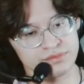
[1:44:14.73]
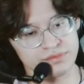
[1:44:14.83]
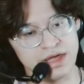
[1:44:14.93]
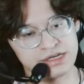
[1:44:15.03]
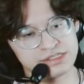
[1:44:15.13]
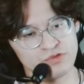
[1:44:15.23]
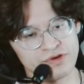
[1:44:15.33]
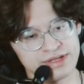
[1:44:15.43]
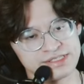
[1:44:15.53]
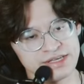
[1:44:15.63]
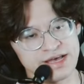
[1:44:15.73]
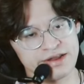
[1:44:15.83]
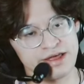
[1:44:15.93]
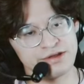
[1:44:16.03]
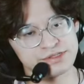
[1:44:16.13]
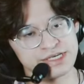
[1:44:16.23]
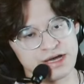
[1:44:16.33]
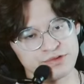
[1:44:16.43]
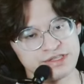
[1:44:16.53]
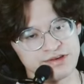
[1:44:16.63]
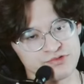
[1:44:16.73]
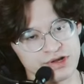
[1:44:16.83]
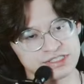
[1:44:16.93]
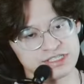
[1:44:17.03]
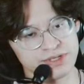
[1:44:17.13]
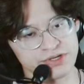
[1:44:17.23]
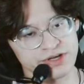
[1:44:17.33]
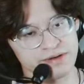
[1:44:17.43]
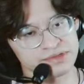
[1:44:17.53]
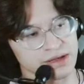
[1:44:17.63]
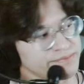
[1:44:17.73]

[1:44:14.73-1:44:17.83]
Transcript: Man, it's so funny seeing that, and you see how different some of the other games like